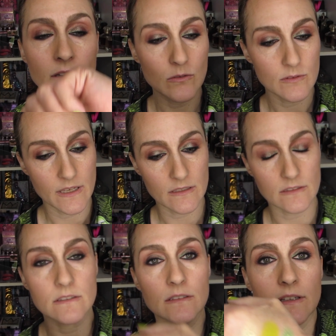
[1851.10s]
oh,
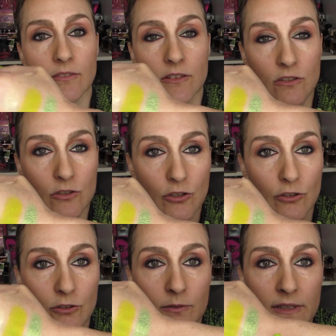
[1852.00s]
and
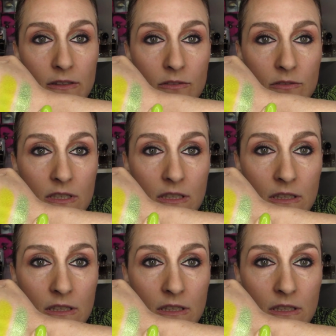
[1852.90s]
turn around.